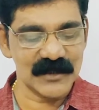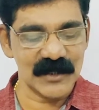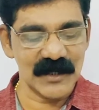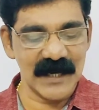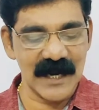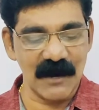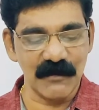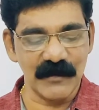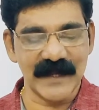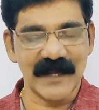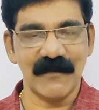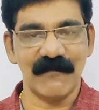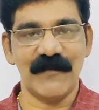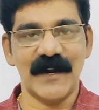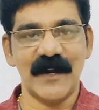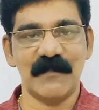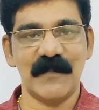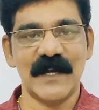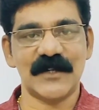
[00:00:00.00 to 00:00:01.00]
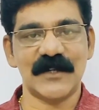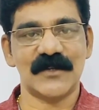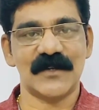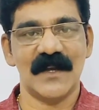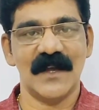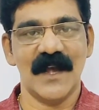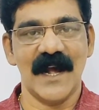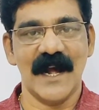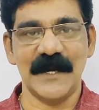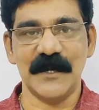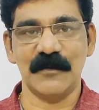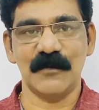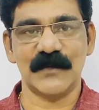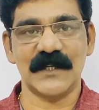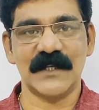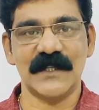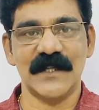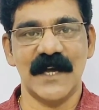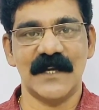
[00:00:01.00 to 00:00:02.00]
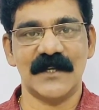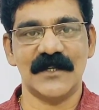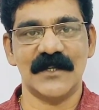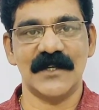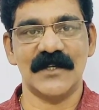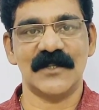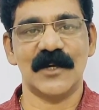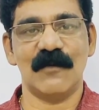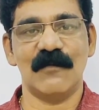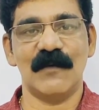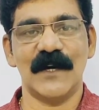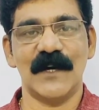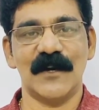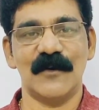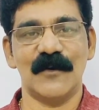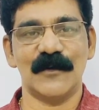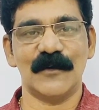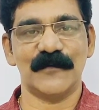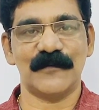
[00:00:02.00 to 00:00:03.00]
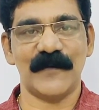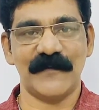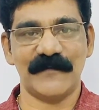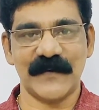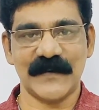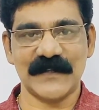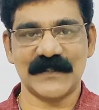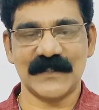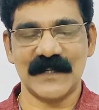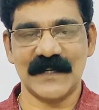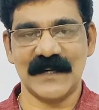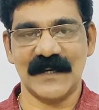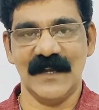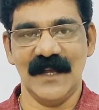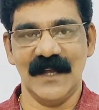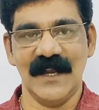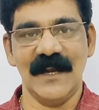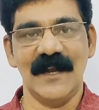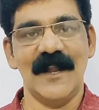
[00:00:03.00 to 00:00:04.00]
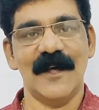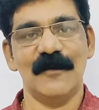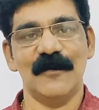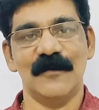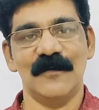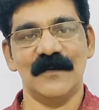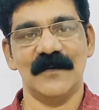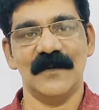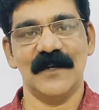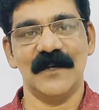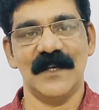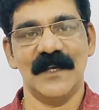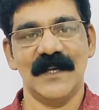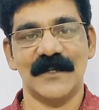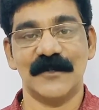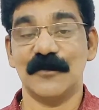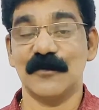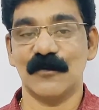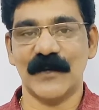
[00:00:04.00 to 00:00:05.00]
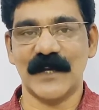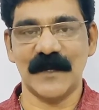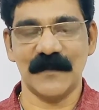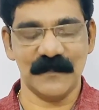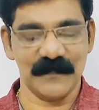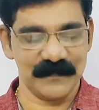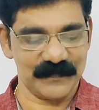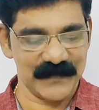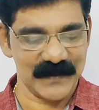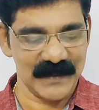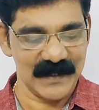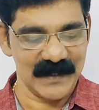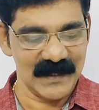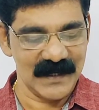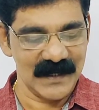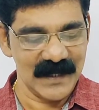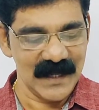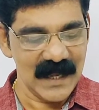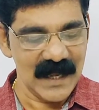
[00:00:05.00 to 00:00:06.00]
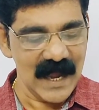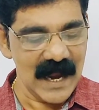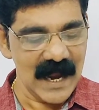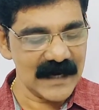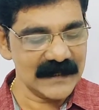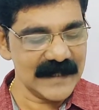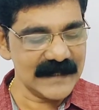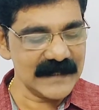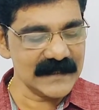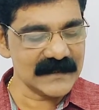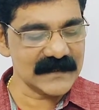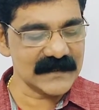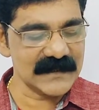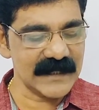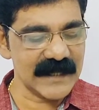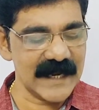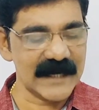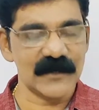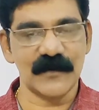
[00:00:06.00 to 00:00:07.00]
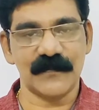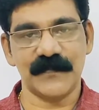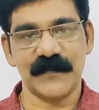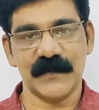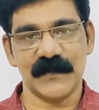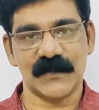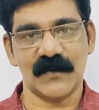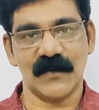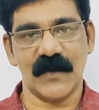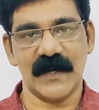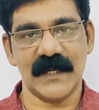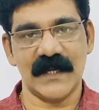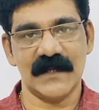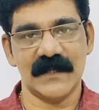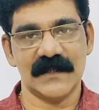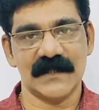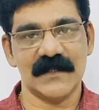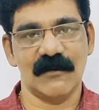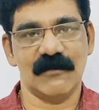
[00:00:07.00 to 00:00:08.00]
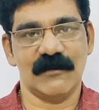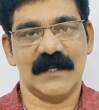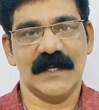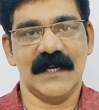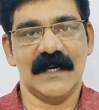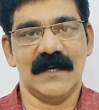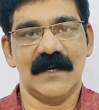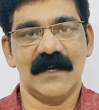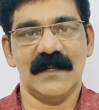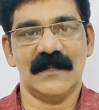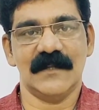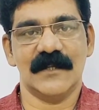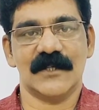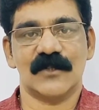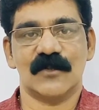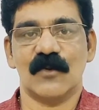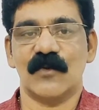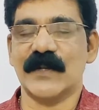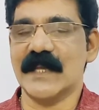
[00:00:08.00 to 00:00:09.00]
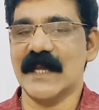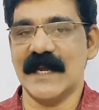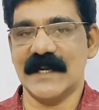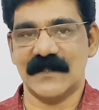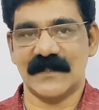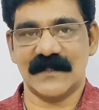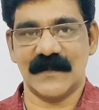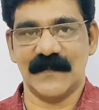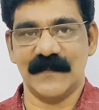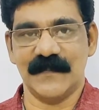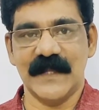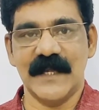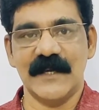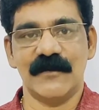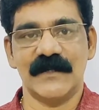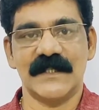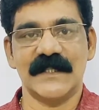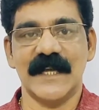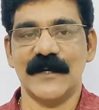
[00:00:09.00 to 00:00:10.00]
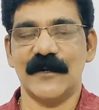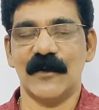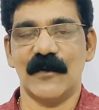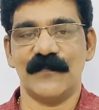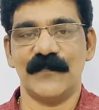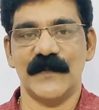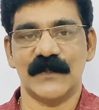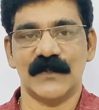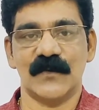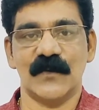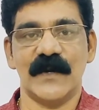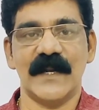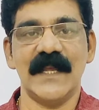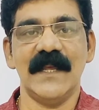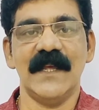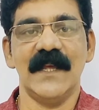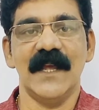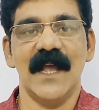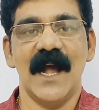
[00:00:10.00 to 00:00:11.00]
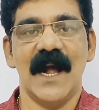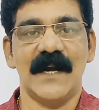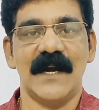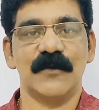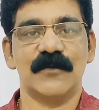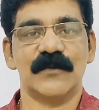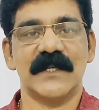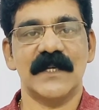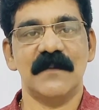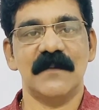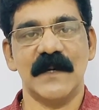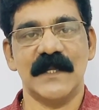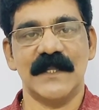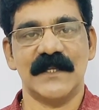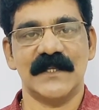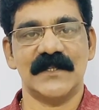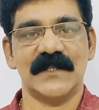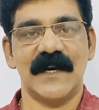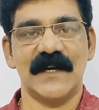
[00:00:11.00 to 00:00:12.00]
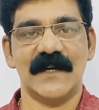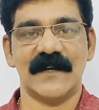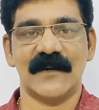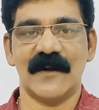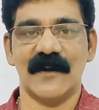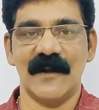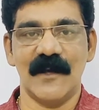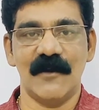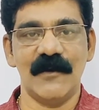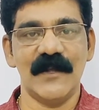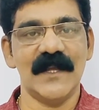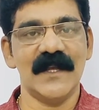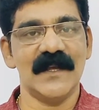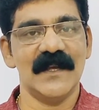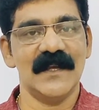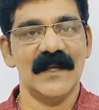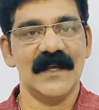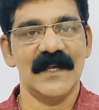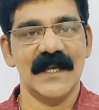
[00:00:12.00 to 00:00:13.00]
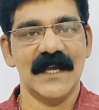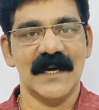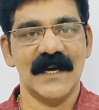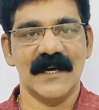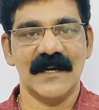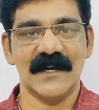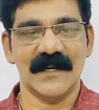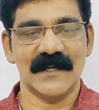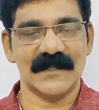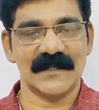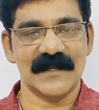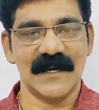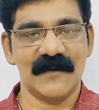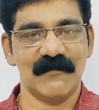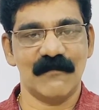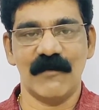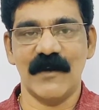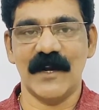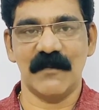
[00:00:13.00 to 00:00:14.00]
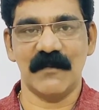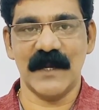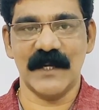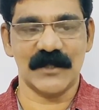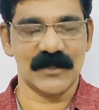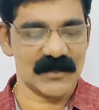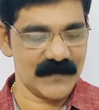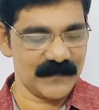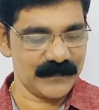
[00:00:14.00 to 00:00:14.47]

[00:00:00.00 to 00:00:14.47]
loved him very much. And you see that she showered a lot of affection, love to him. And that is the end of the story. So here the story ends. That was the end of the story. And you see a mother started loving her son very much.